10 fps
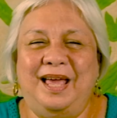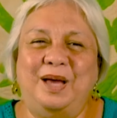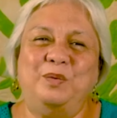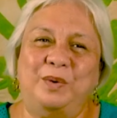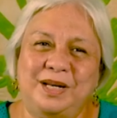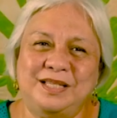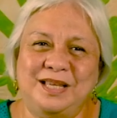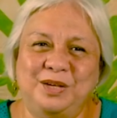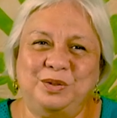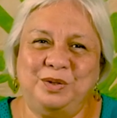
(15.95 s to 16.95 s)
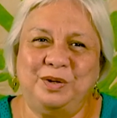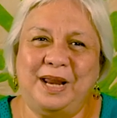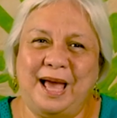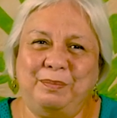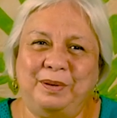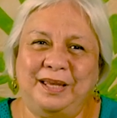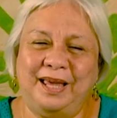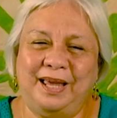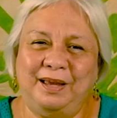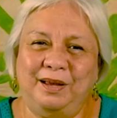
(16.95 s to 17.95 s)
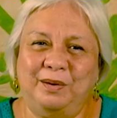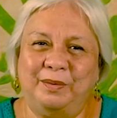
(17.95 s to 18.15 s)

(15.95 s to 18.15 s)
And what is needle turn applique?